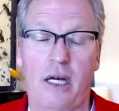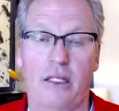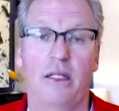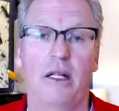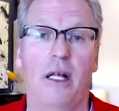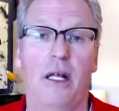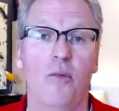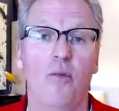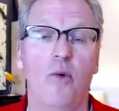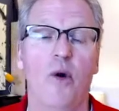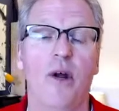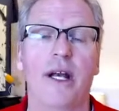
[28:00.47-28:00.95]

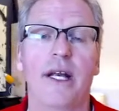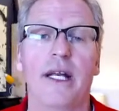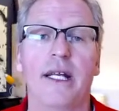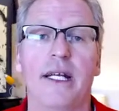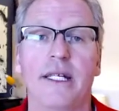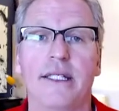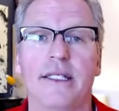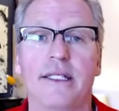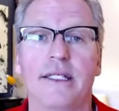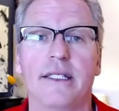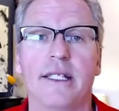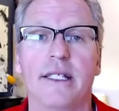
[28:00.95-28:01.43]
Club what
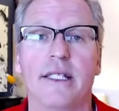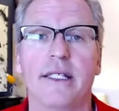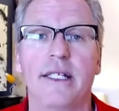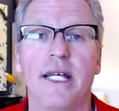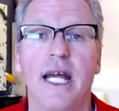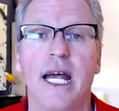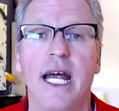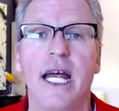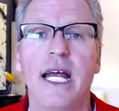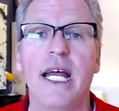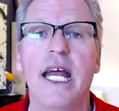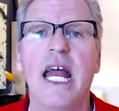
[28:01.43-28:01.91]
it is
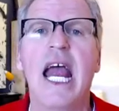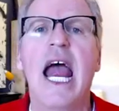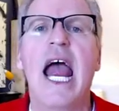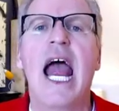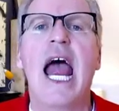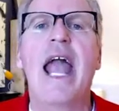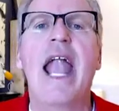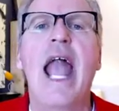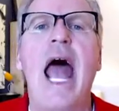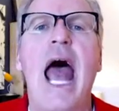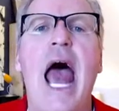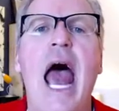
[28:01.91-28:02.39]
today
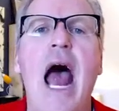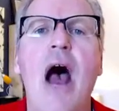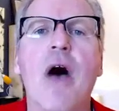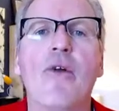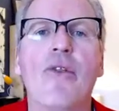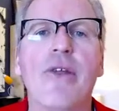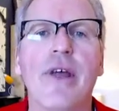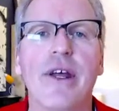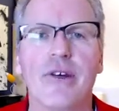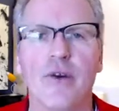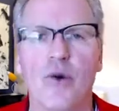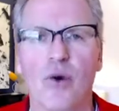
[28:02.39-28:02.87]
and how
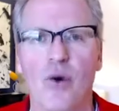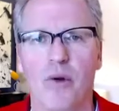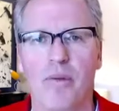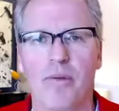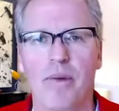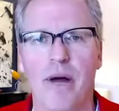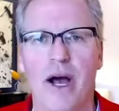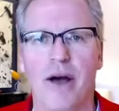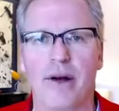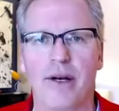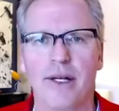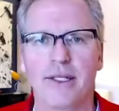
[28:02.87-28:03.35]
they go
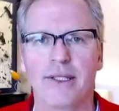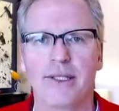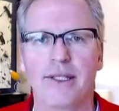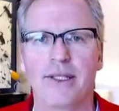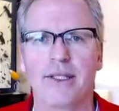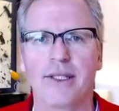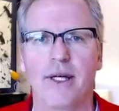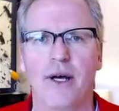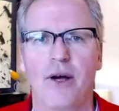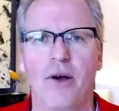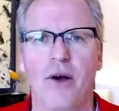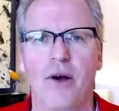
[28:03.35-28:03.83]
about it.
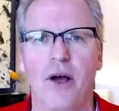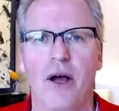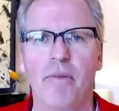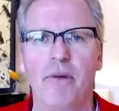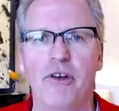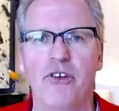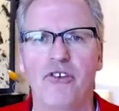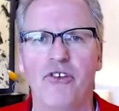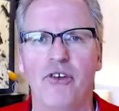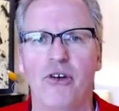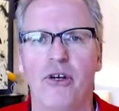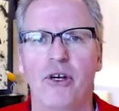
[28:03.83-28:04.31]
So
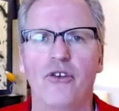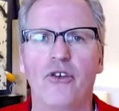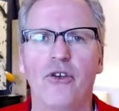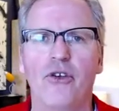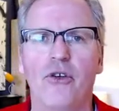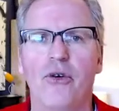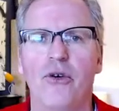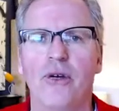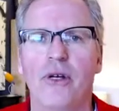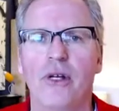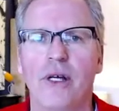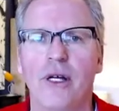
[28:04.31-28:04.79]
be sure to
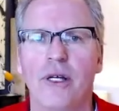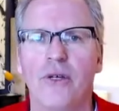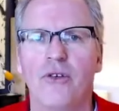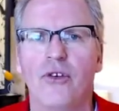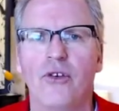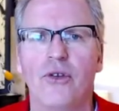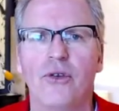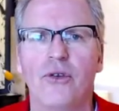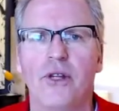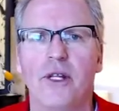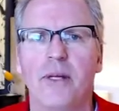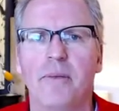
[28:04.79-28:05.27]
tune in
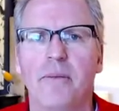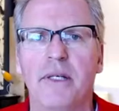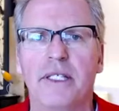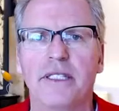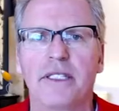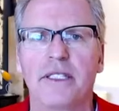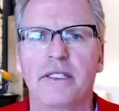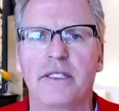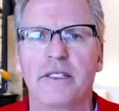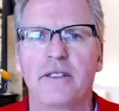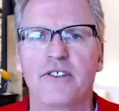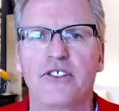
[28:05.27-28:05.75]
to the
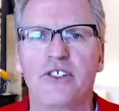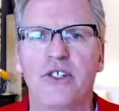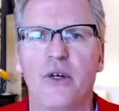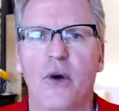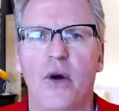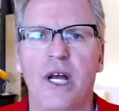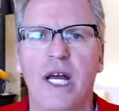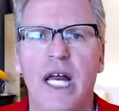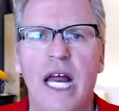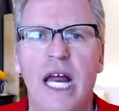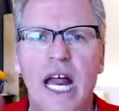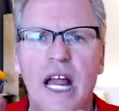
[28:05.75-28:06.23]
Business of
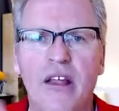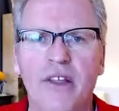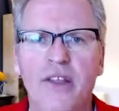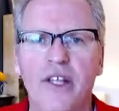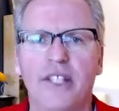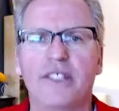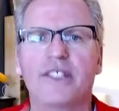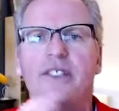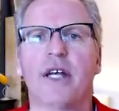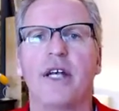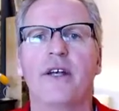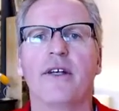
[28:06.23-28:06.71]
Story
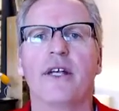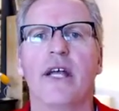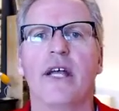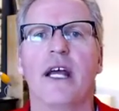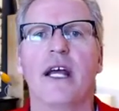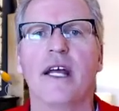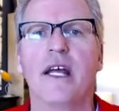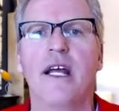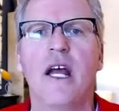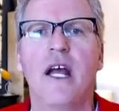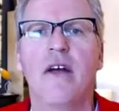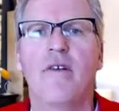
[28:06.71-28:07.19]
this
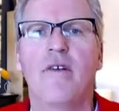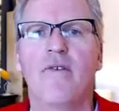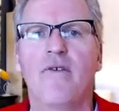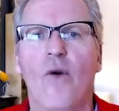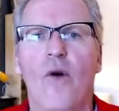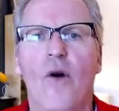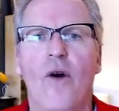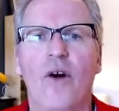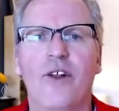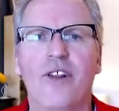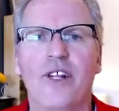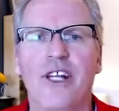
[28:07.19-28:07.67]
Sunday
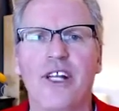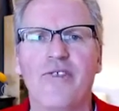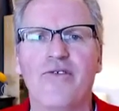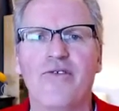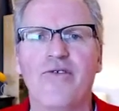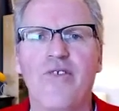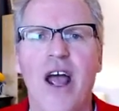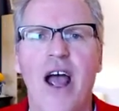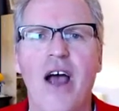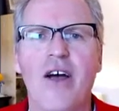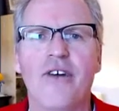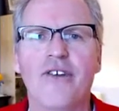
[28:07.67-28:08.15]
for the
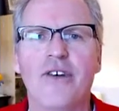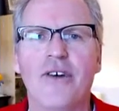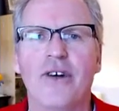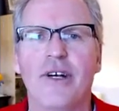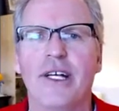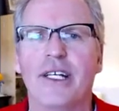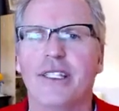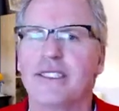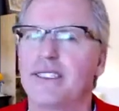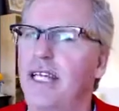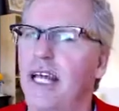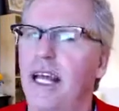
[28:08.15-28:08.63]
founder
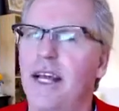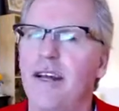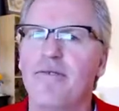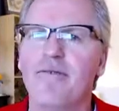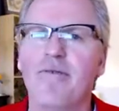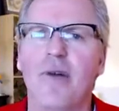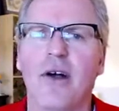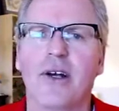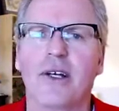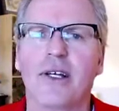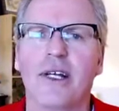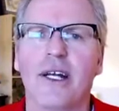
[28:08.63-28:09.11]
and his head of
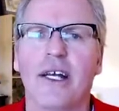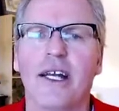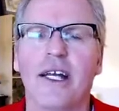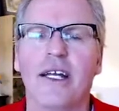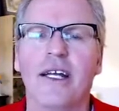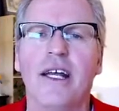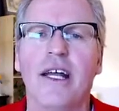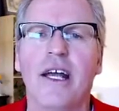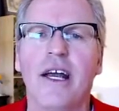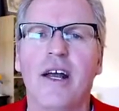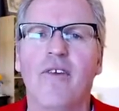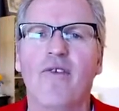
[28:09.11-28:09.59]

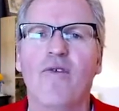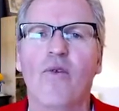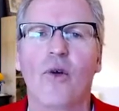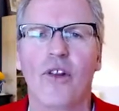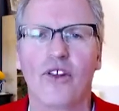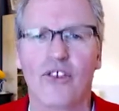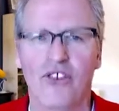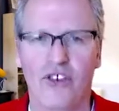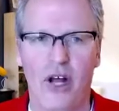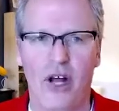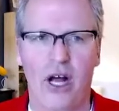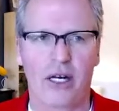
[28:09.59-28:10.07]
marketing for
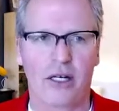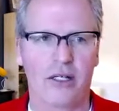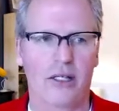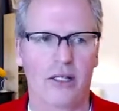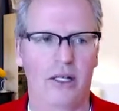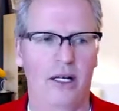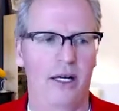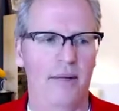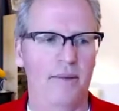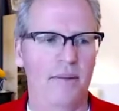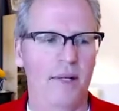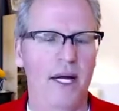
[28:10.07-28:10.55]
the Sock
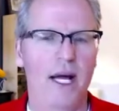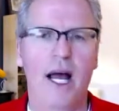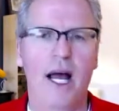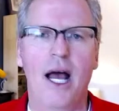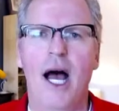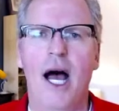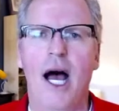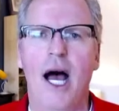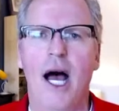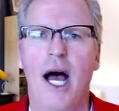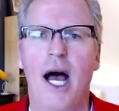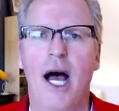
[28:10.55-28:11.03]
Club.
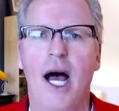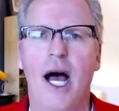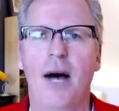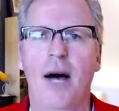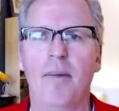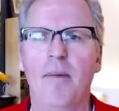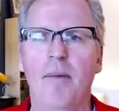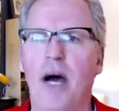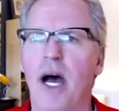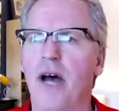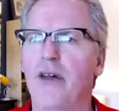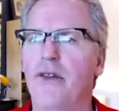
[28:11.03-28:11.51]

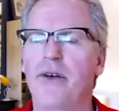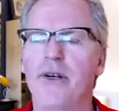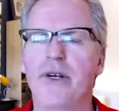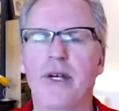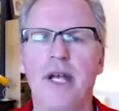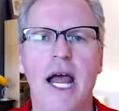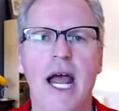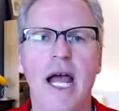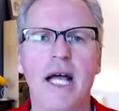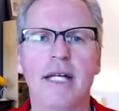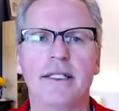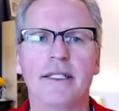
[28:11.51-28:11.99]
Other than
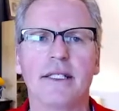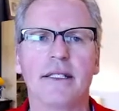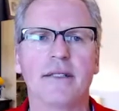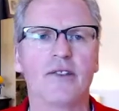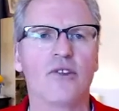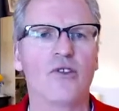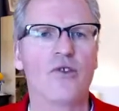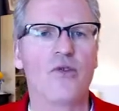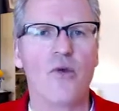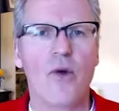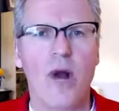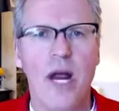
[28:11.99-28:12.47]
that,
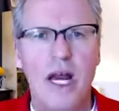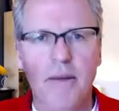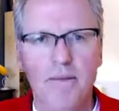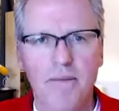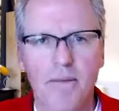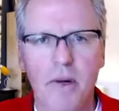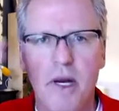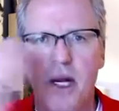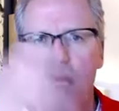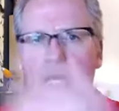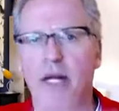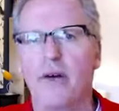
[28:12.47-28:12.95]

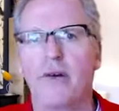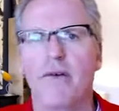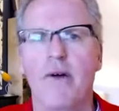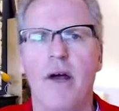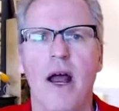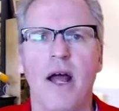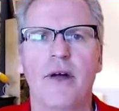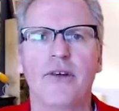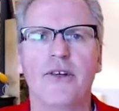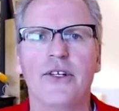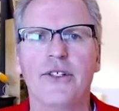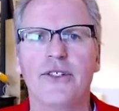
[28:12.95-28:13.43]
great being
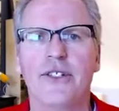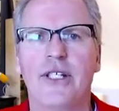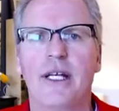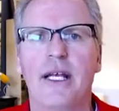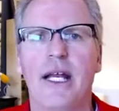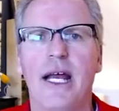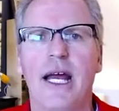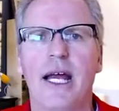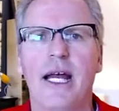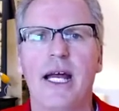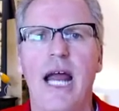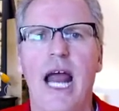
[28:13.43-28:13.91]
around you
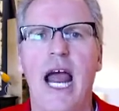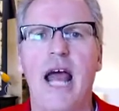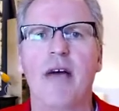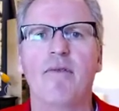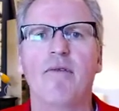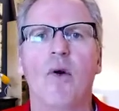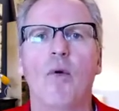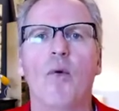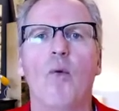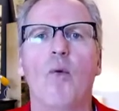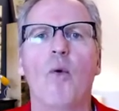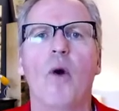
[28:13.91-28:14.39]
today.
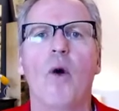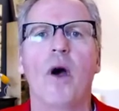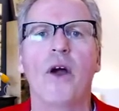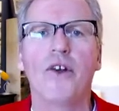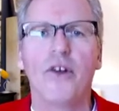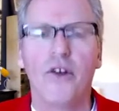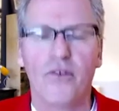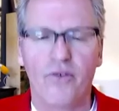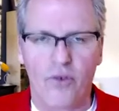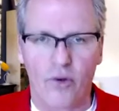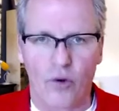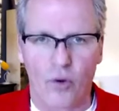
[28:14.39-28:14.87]
Have a
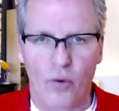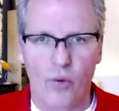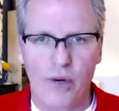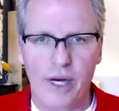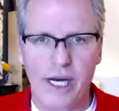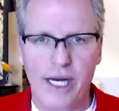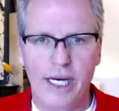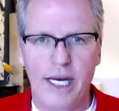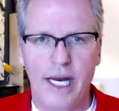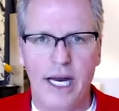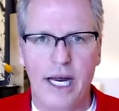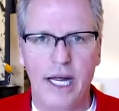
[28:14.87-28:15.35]
wonderful
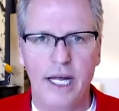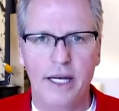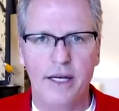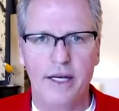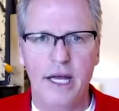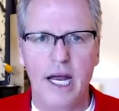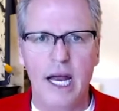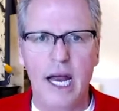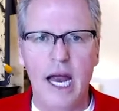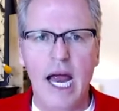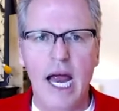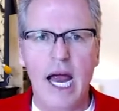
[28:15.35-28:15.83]

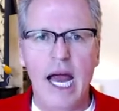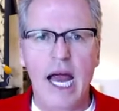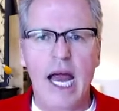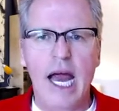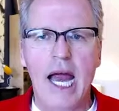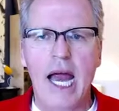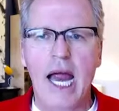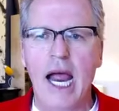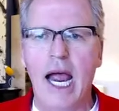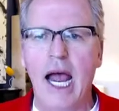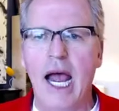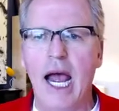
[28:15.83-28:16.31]
weekend,
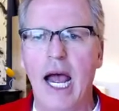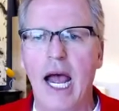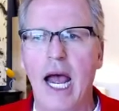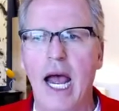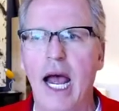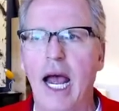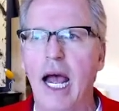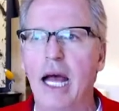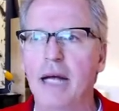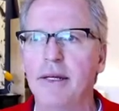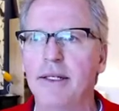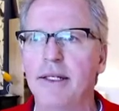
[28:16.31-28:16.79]

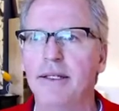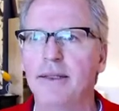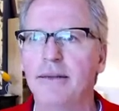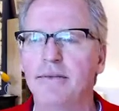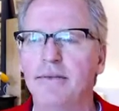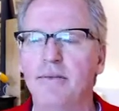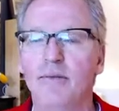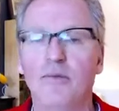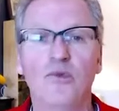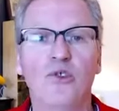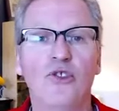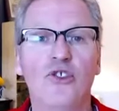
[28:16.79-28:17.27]
and
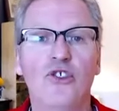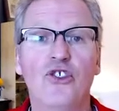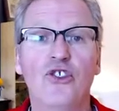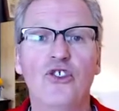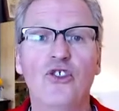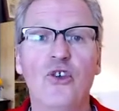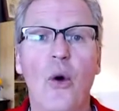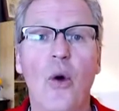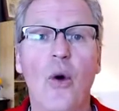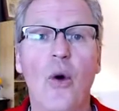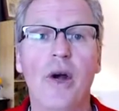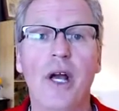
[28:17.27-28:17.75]

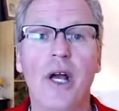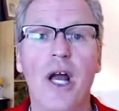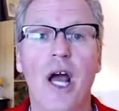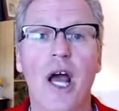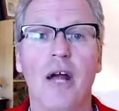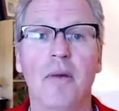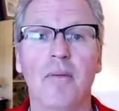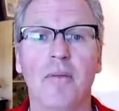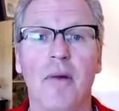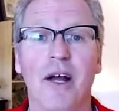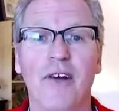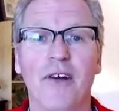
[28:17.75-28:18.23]
story
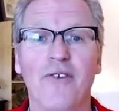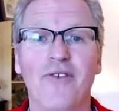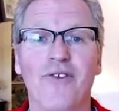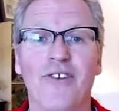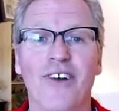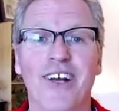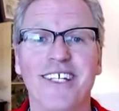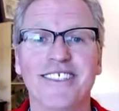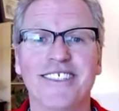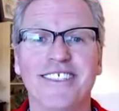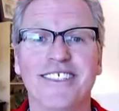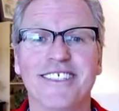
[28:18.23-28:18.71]
on, my
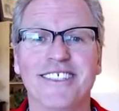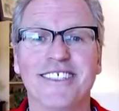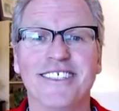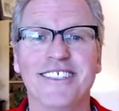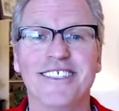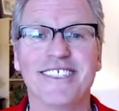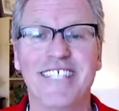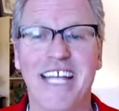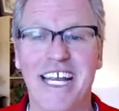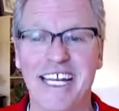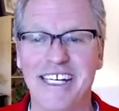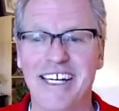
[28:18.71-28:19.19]
friends.
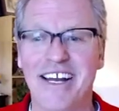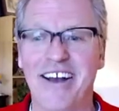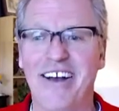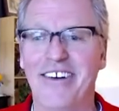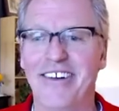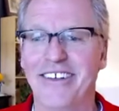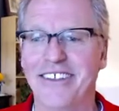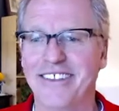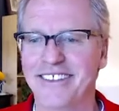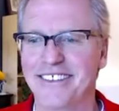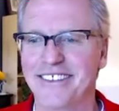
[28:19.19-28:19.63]
Take care.